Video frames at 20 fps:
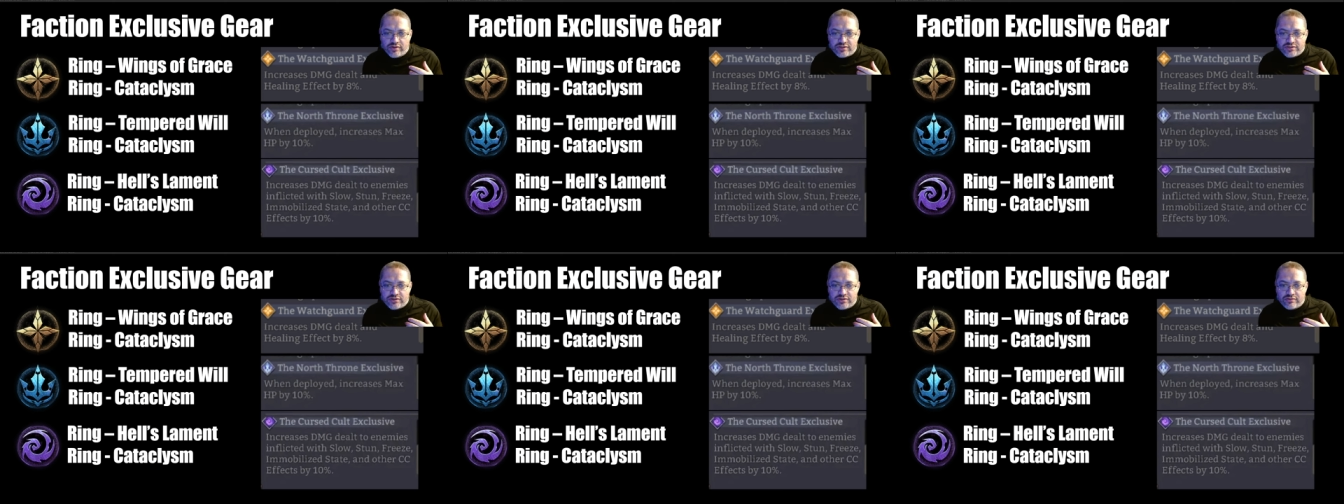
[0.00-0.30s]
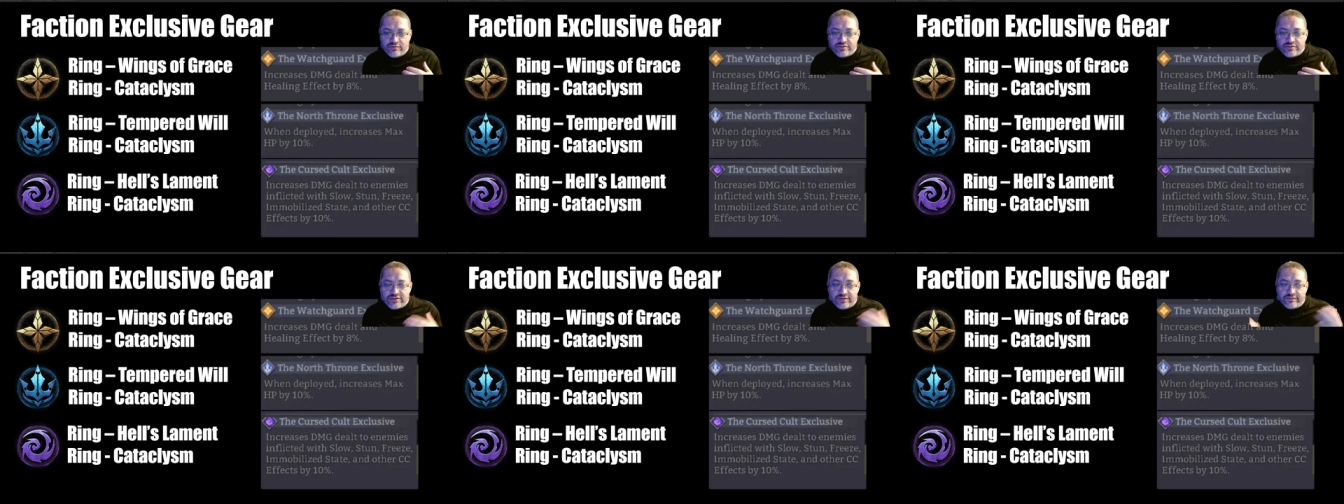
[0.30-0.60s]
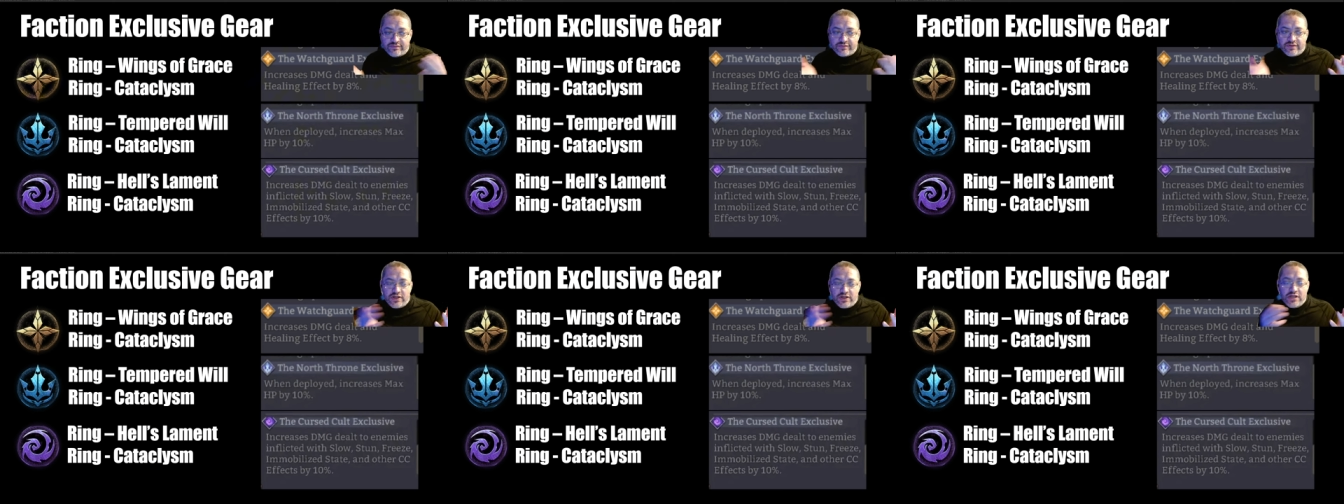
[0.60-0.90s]

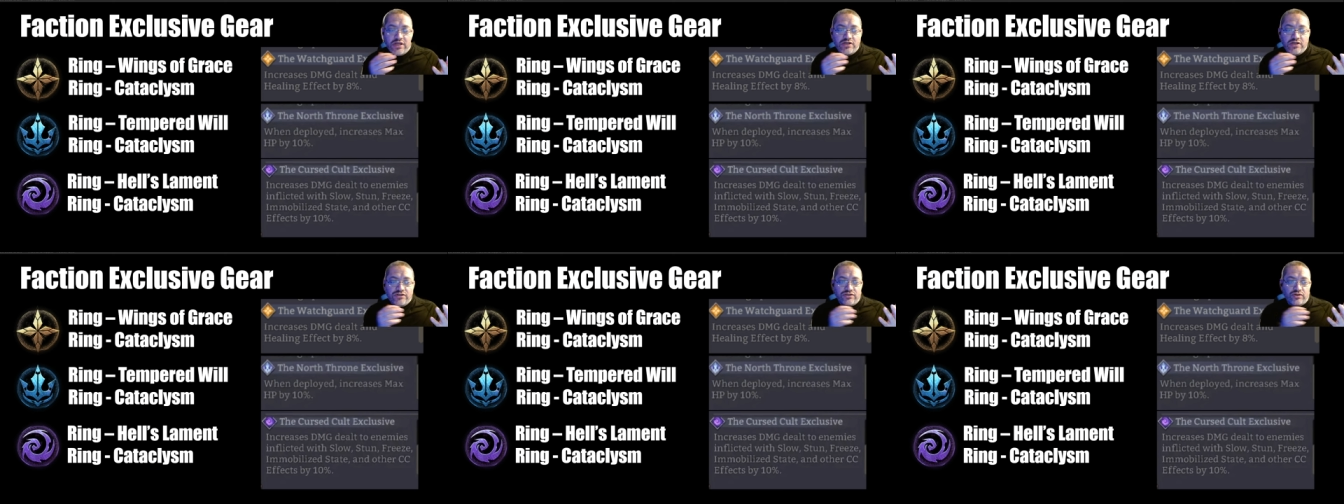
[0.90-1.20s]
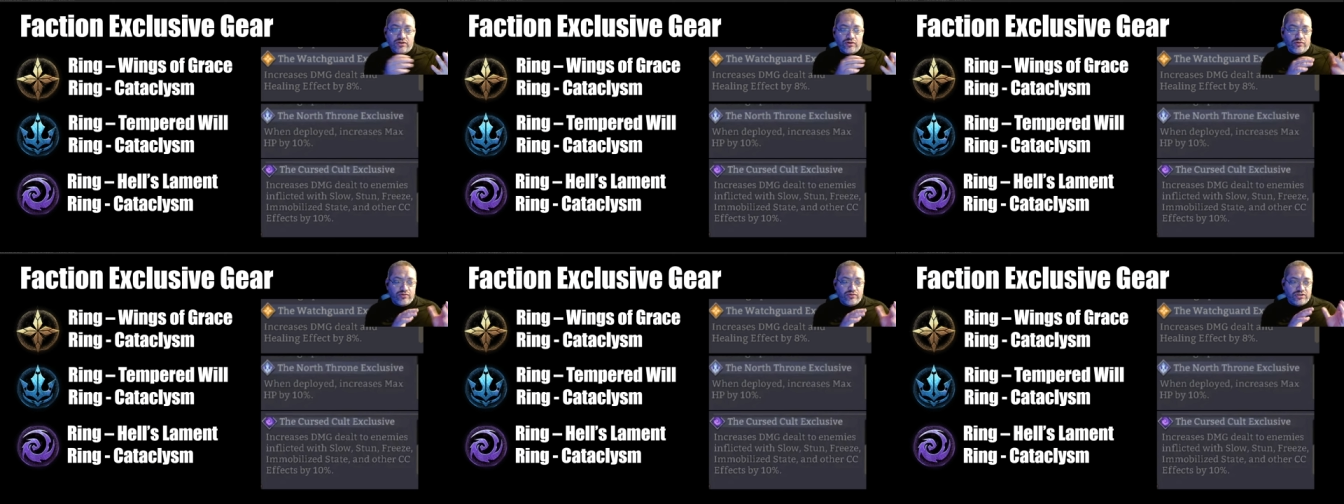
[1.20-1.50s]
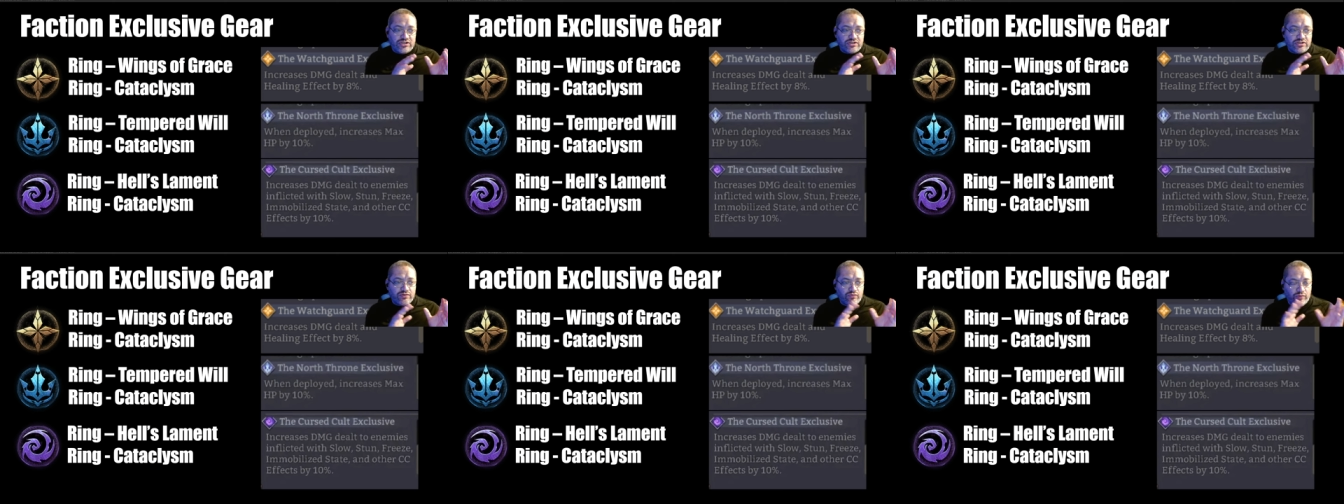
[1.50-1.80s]
exclusive. So
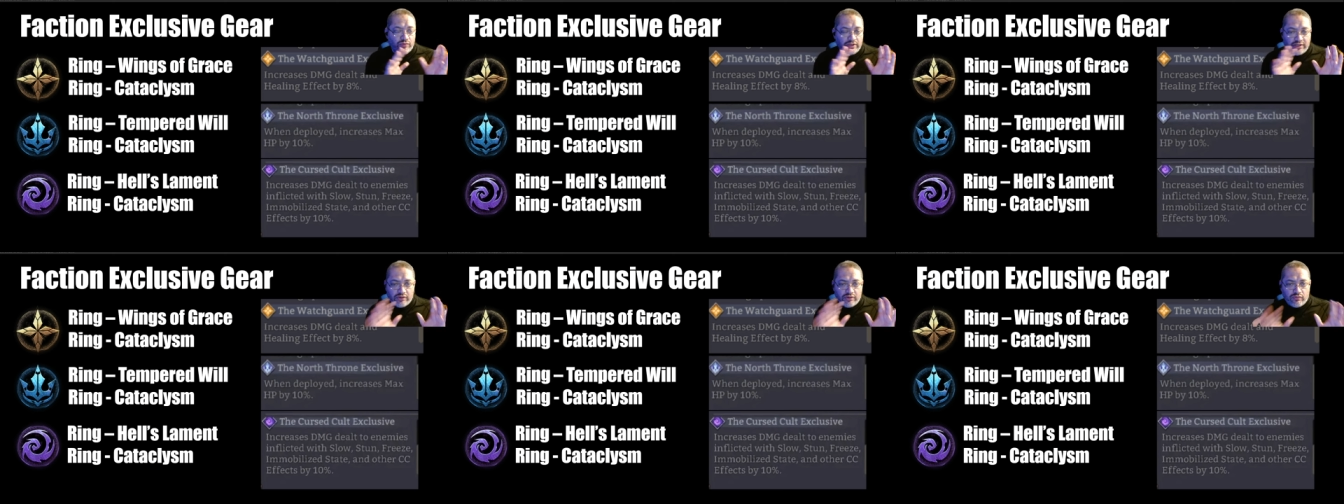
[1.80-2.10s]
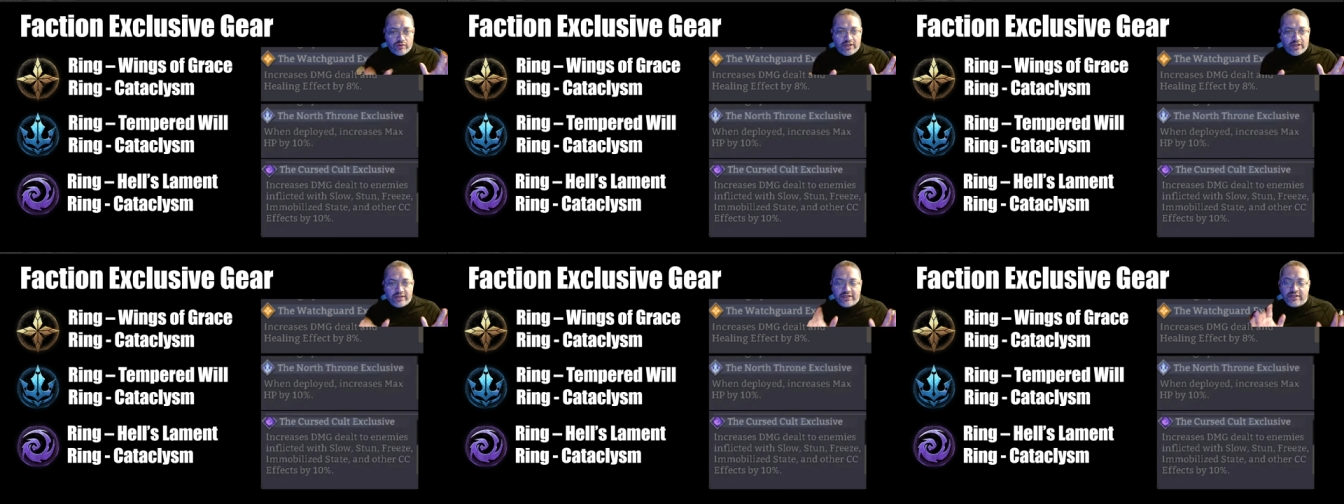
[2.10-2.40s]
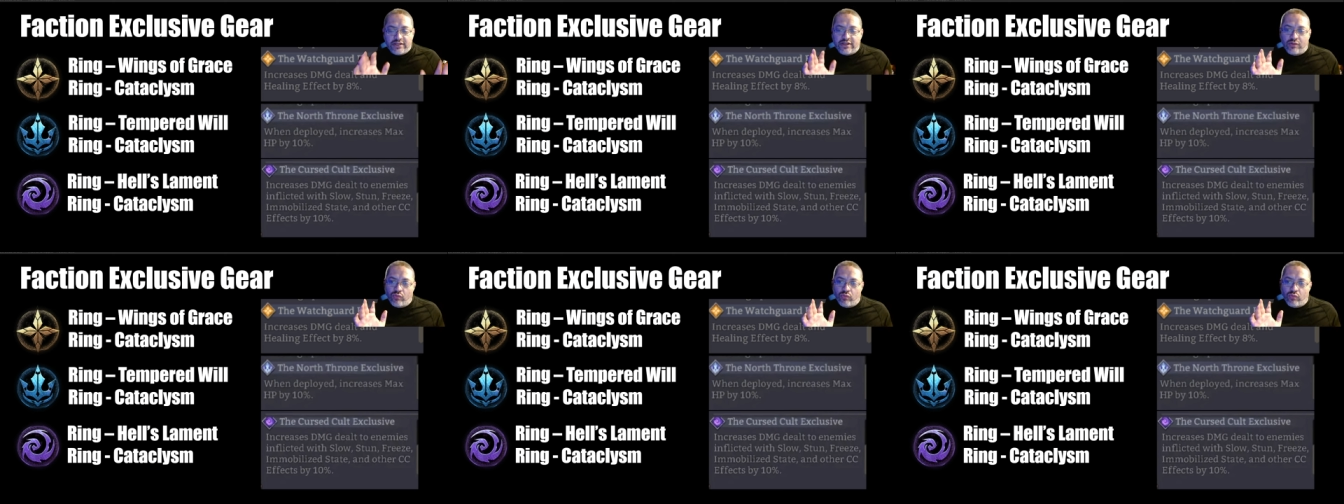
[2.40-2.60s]
just really quick,